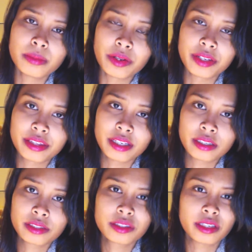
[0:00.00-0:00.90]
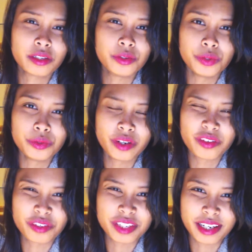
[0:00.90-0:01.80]
about the things that you do
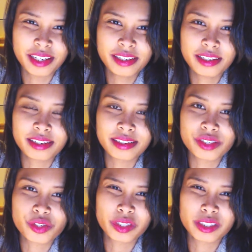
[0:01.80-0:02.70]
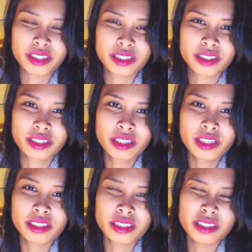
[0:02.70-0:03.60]
every day and the choices,
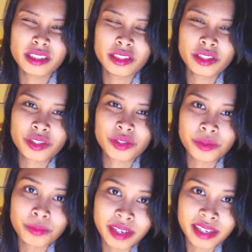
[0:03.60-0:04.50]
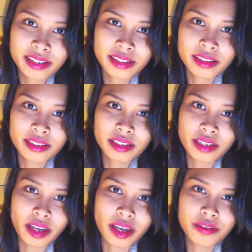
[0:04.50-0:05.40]
the decisions you make
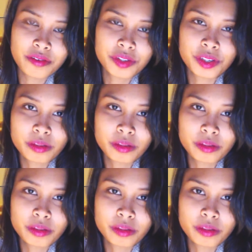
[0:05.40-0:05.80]
every